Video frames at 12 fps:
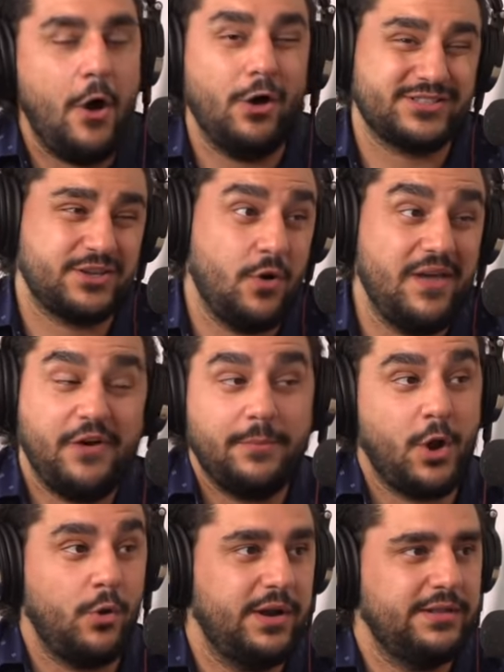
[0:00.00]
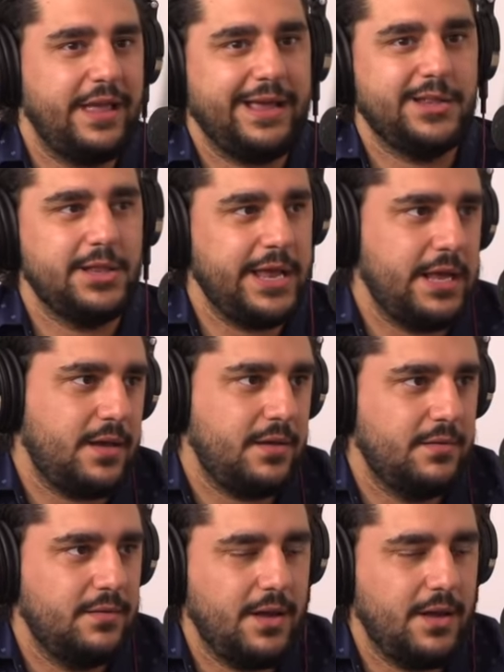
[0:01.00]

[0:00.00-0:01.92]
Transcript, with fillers: Also, if I'm going in like a lake,